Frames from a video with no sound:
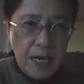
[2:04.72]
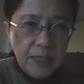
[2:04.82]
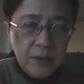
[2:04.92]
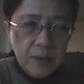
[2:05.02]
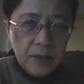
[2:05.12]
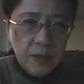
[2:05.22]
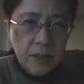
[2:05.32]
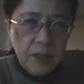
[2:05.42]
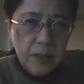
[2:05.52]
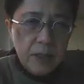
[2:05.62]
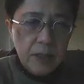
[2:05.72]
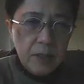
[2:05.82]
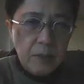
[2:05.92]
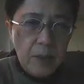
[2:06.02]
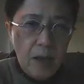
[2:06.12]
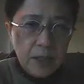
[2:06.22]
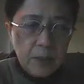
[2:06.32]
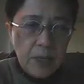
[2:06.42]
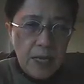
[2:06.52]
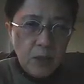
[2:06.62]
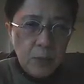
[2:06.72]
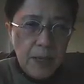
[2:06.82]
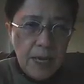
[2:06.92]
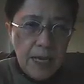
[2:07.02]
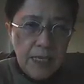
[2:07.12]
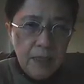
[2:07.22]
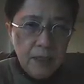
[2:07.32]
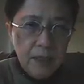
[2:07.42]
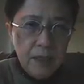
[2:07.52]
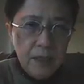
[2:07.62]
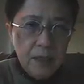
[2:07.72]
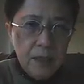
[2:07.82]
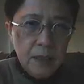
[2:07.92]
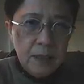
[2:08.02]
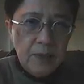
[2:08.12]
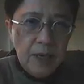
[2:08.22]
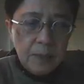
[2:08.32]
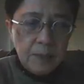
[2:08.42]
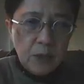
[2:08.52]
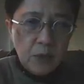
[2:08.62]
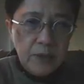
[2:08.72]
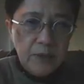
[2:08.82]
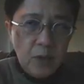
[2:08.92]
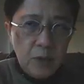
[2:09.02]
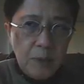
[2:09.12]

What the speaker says: minus the Paul's annual pay divided by 24.